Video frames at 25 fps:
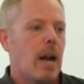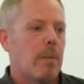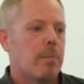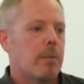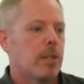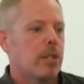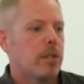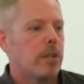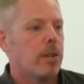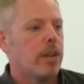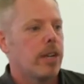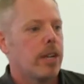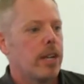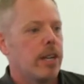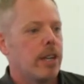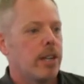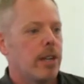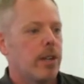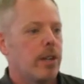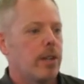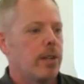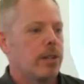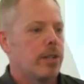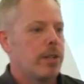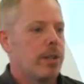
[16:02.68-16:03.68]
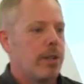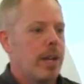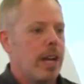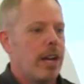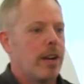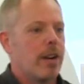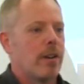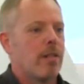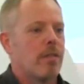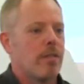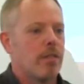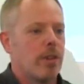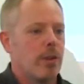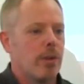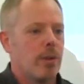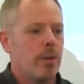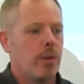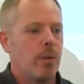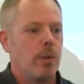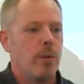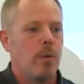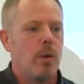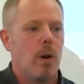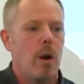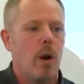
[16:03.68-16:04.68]
an opportunity to,
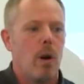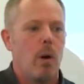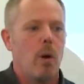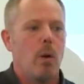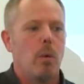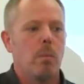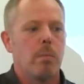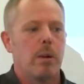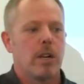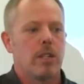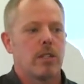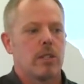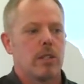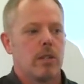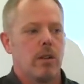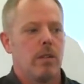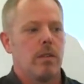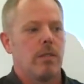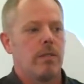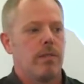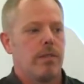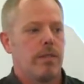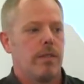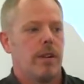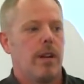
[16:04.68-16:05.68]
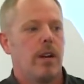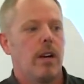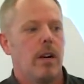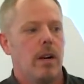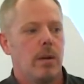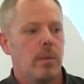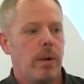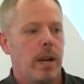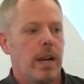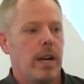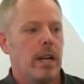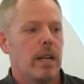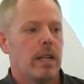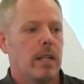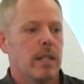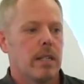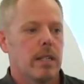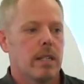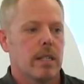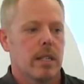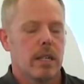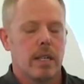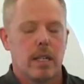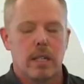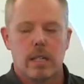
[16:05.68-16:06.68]
interview a whole bunch of Iranian
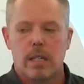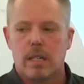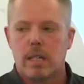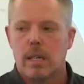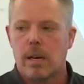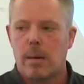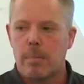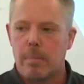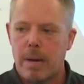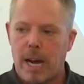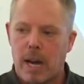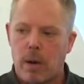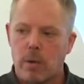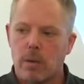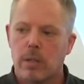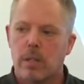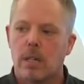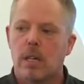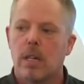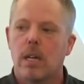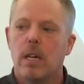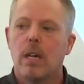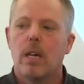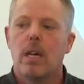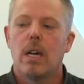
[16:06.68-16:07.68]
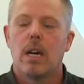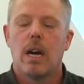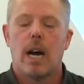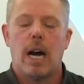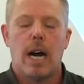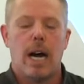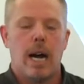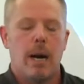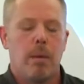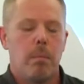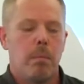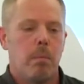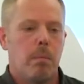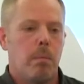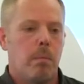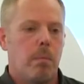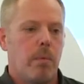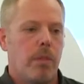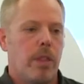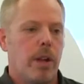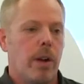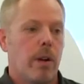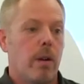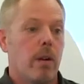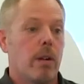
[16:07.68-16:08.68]
dissidents about um,
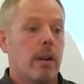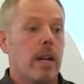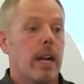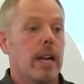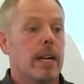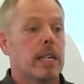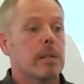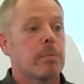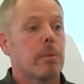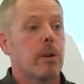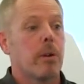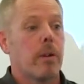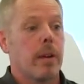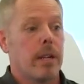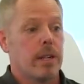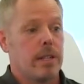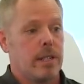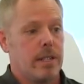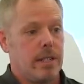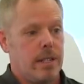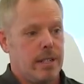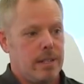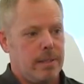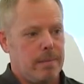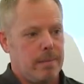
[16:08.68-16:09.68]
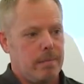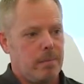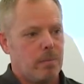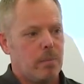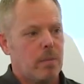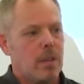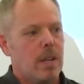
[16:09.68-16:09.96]
their experiences